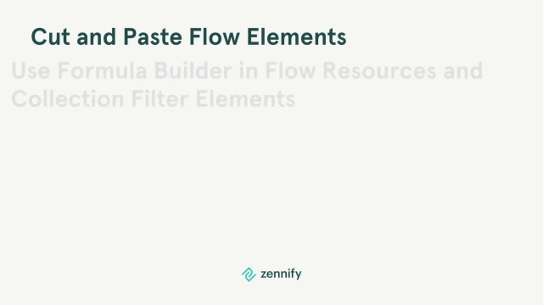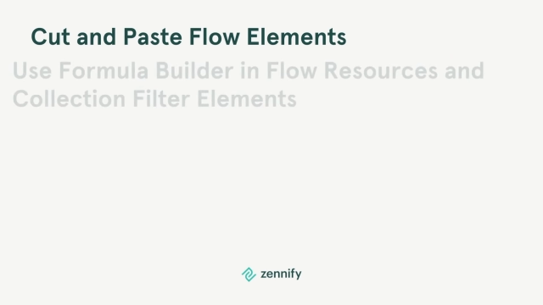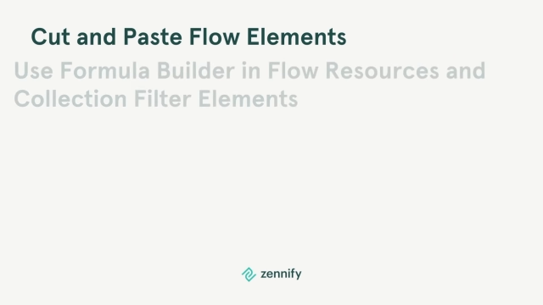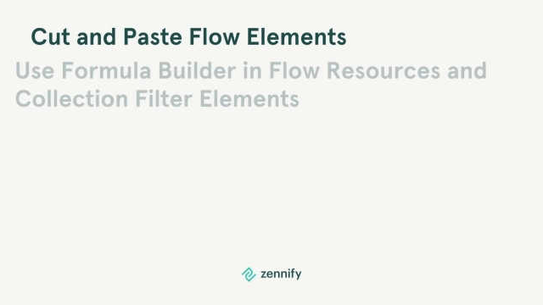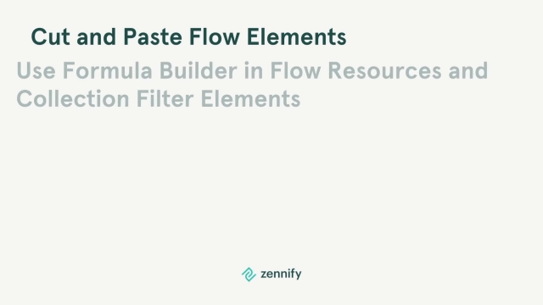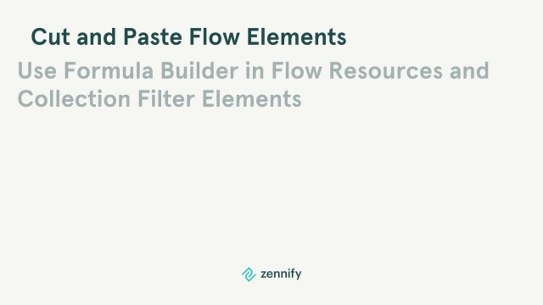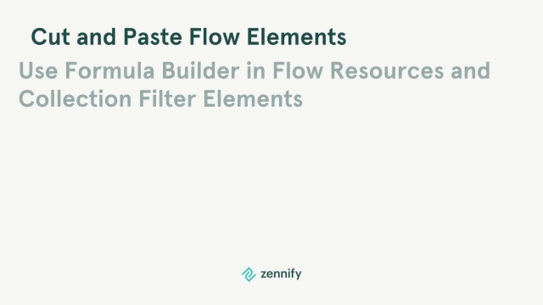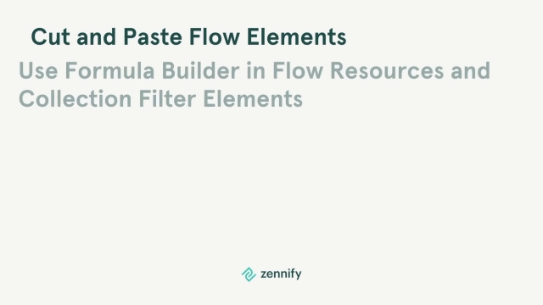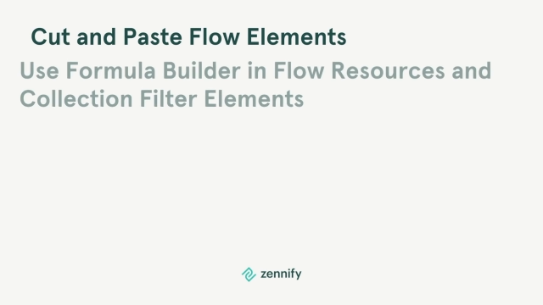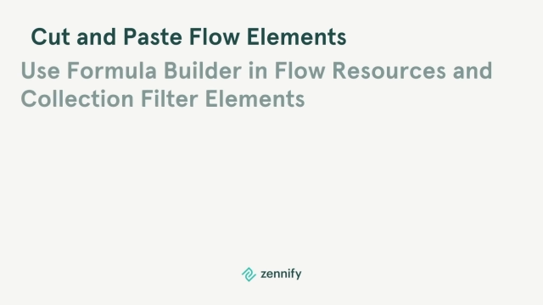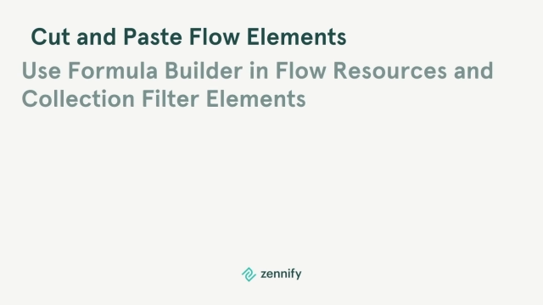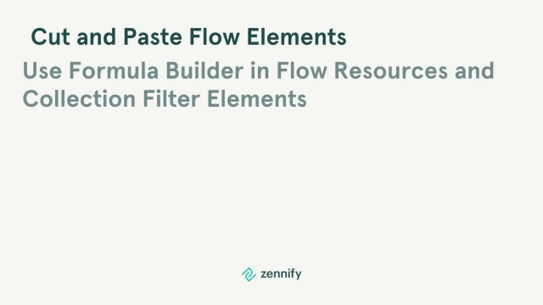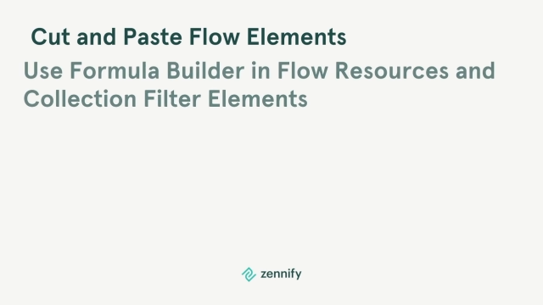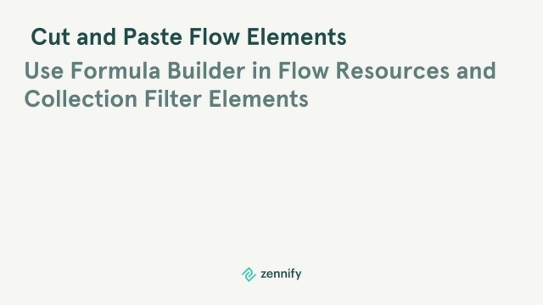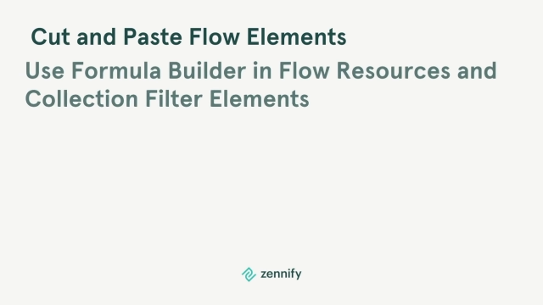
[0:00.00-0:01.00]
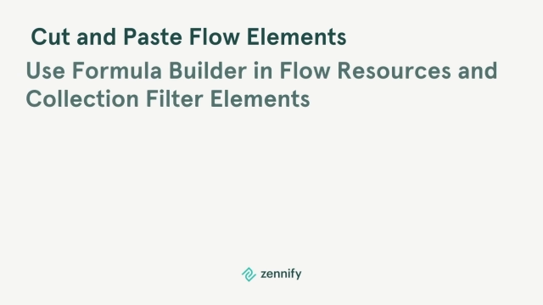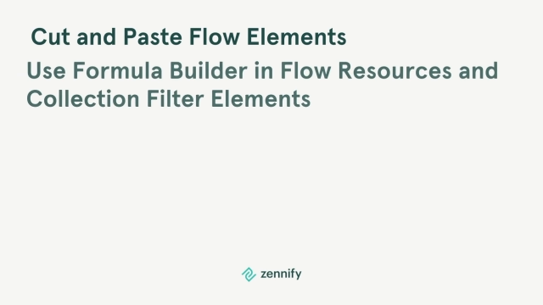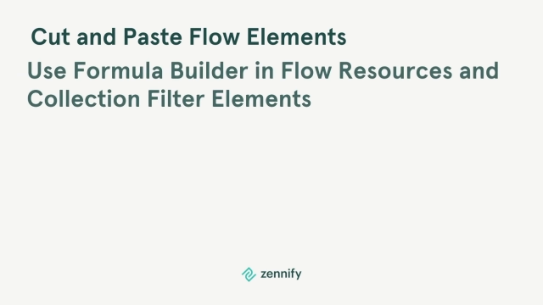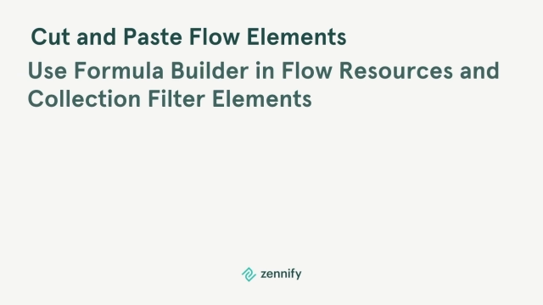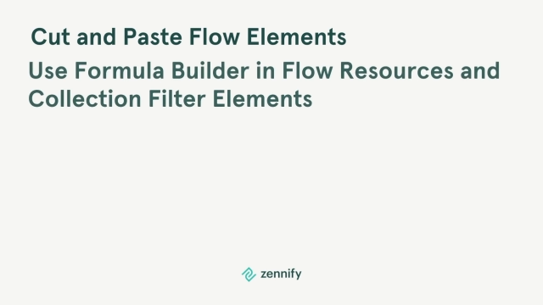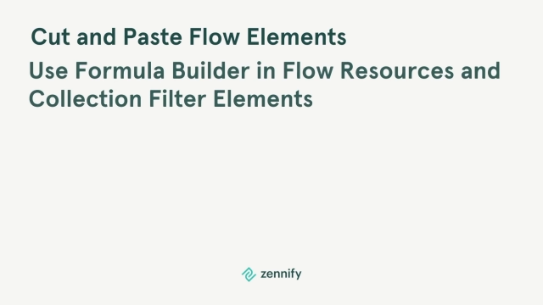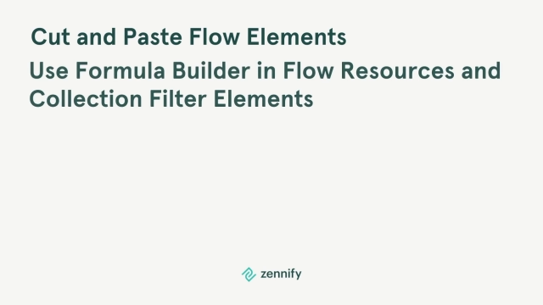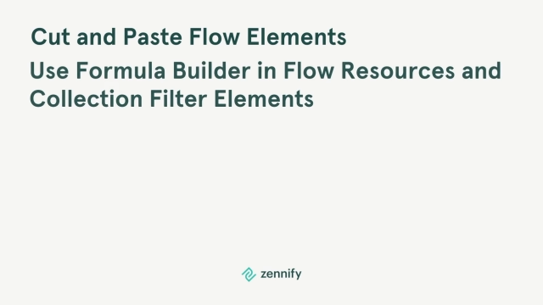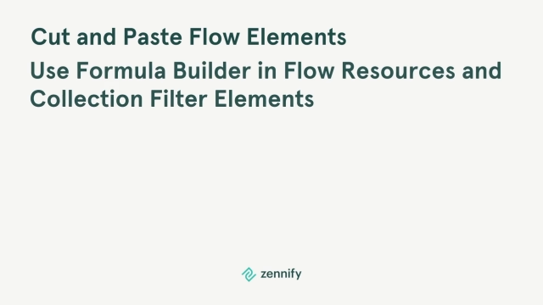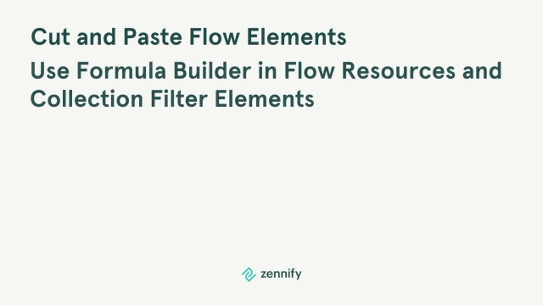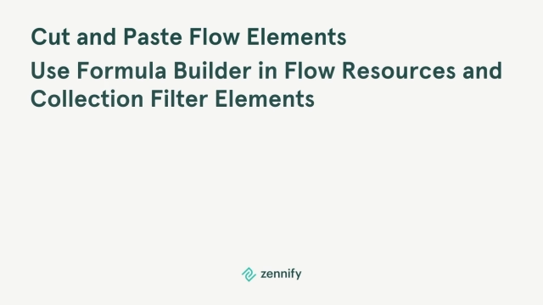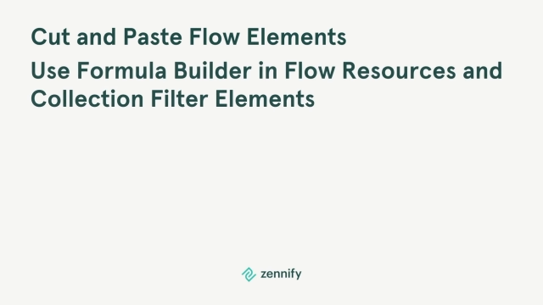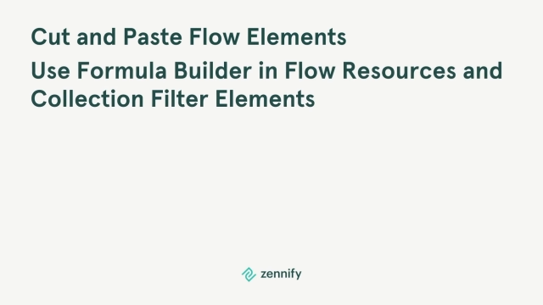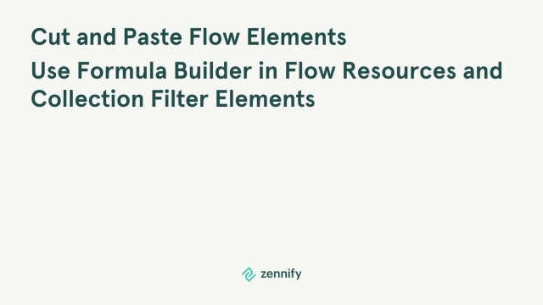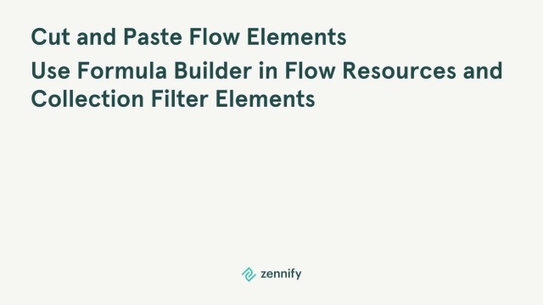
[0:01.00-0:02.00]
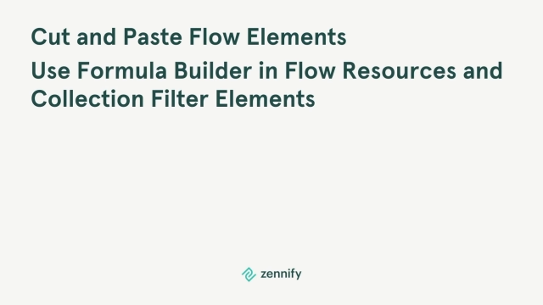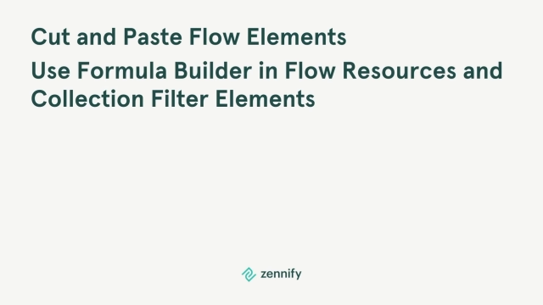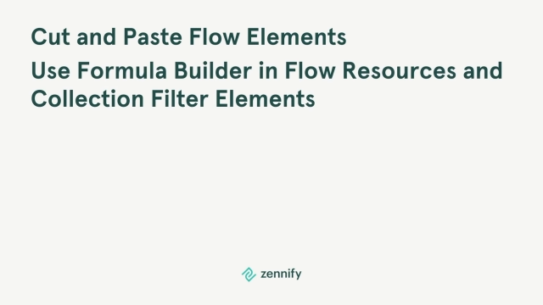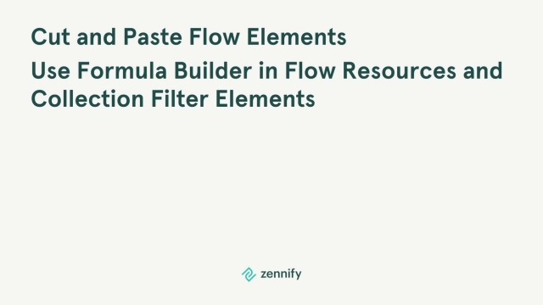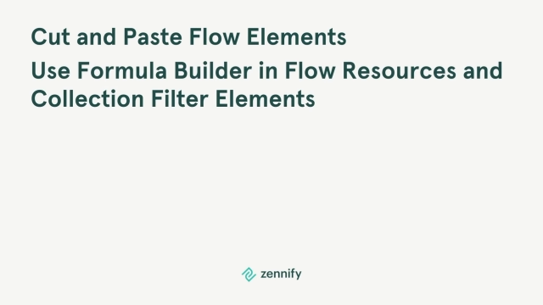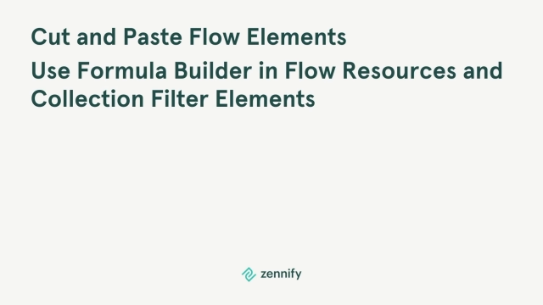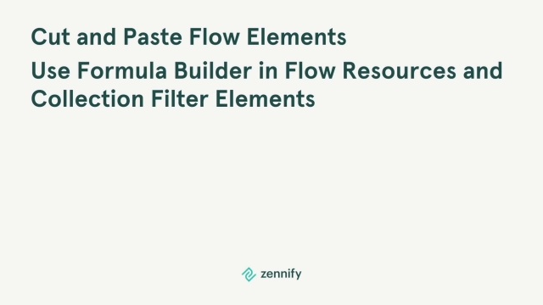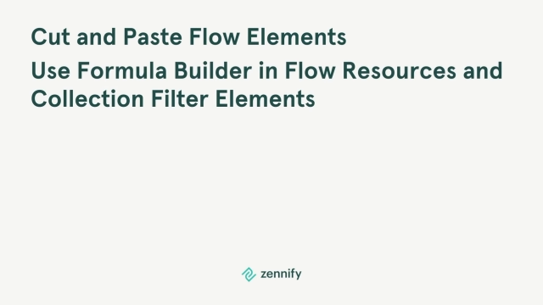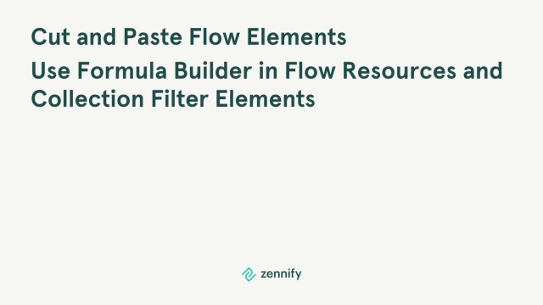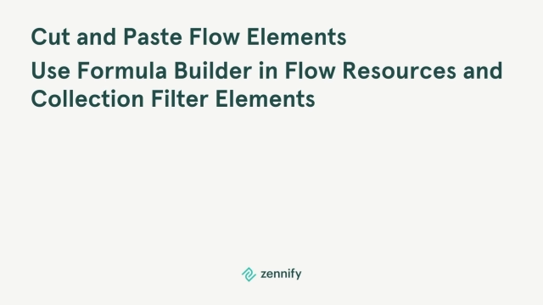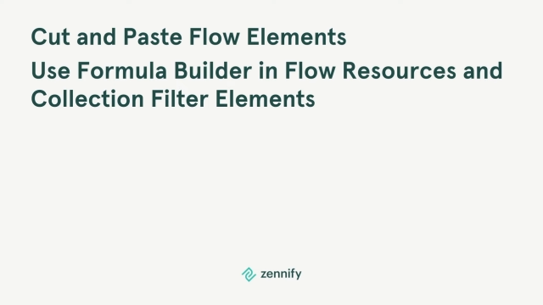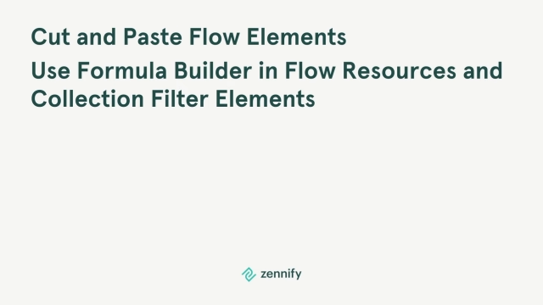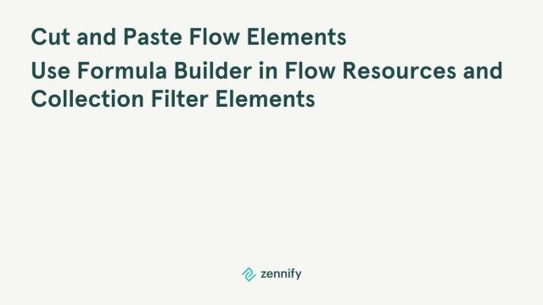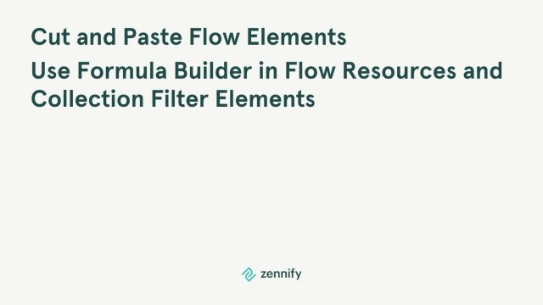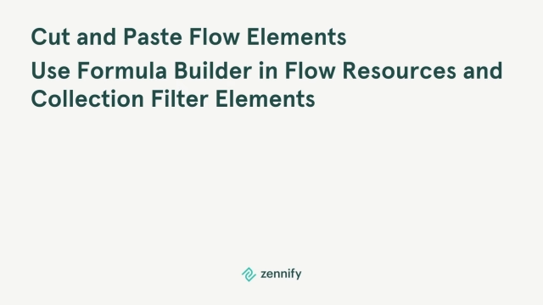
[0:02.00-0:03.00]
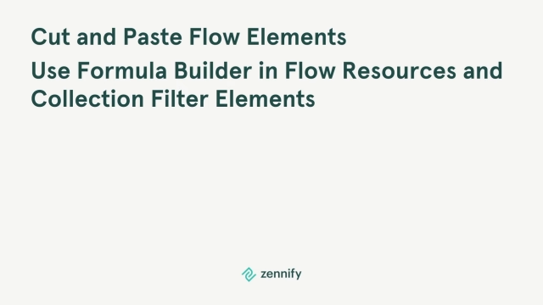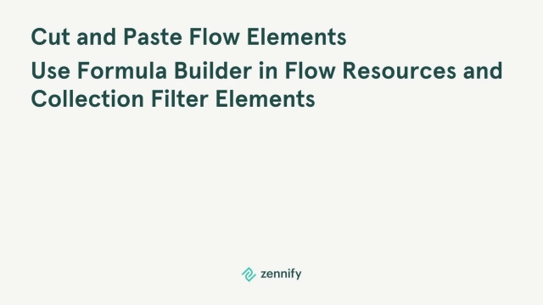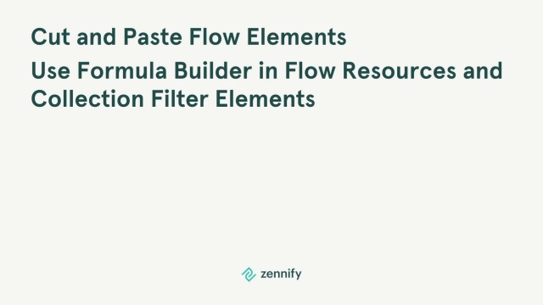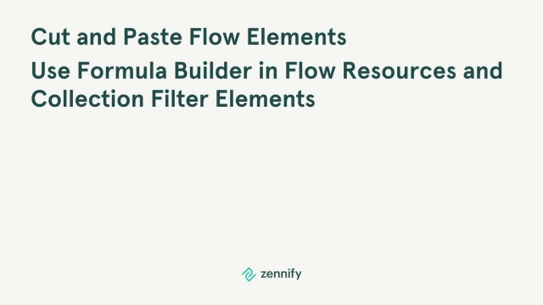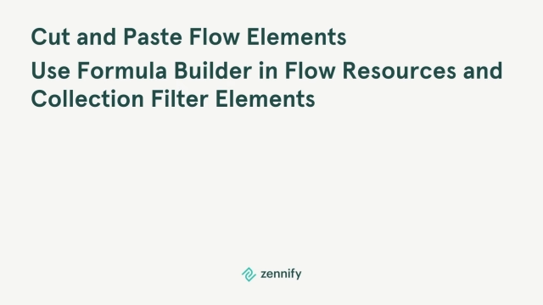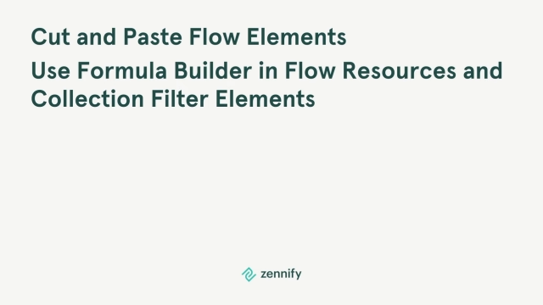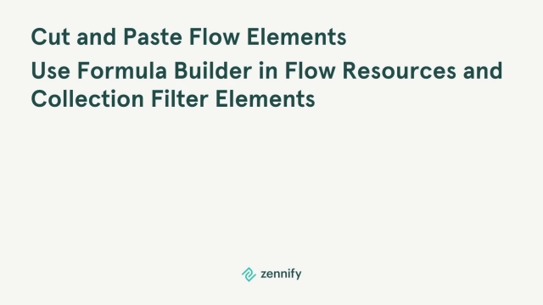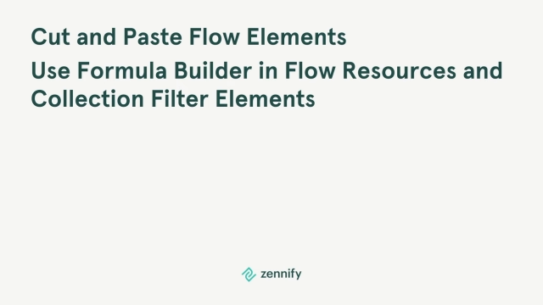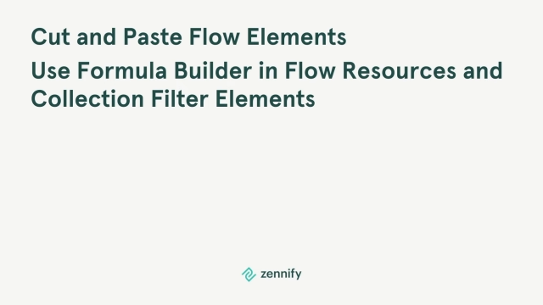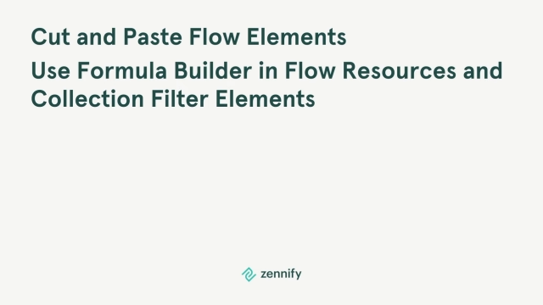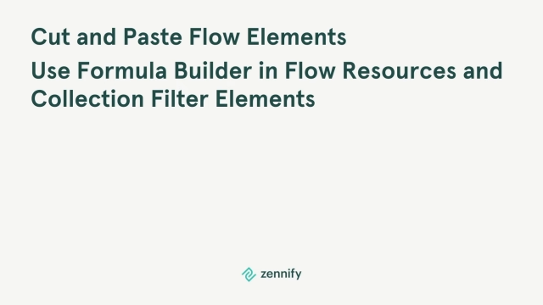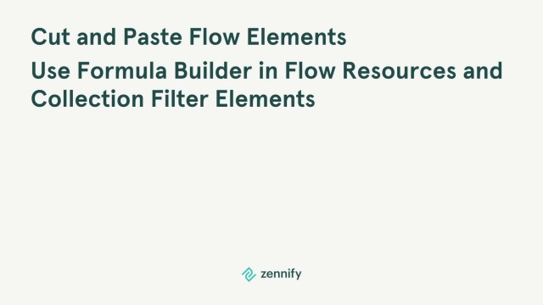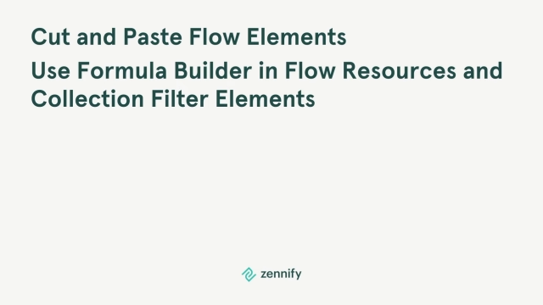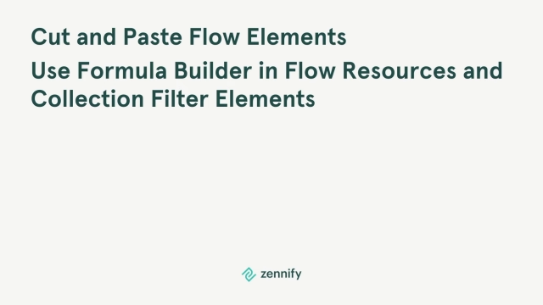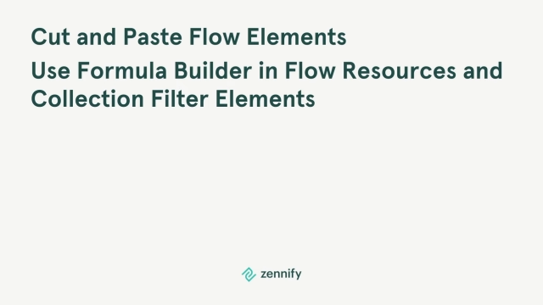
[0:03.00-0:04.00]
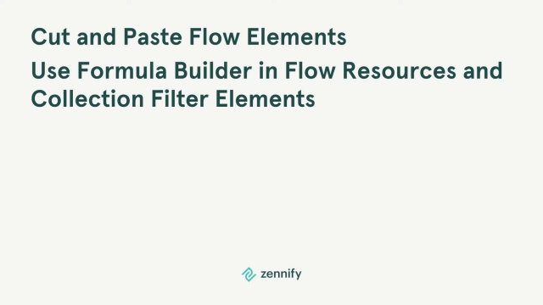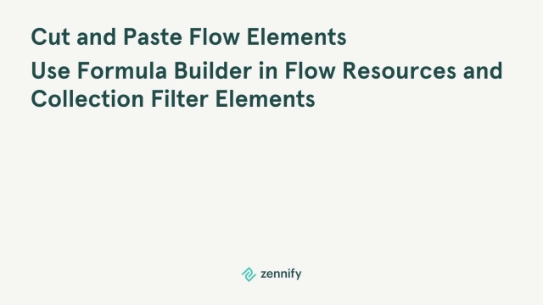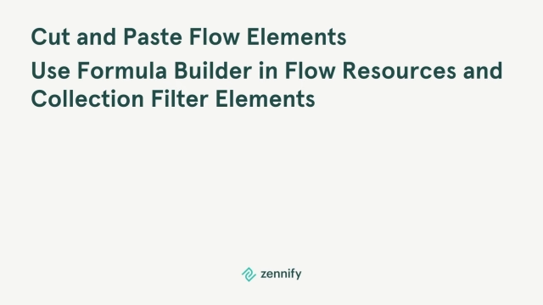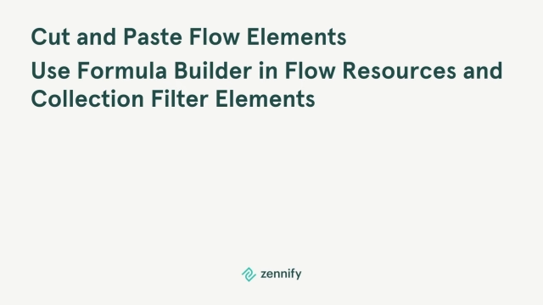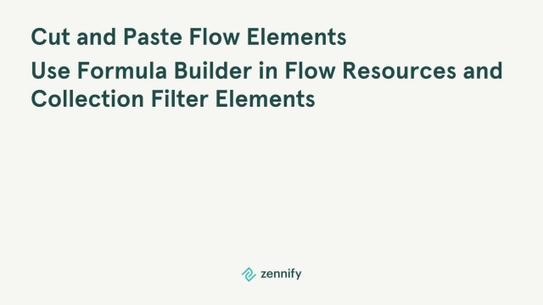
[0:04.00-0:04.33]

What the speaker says: No face is visible, so there are no lips to read.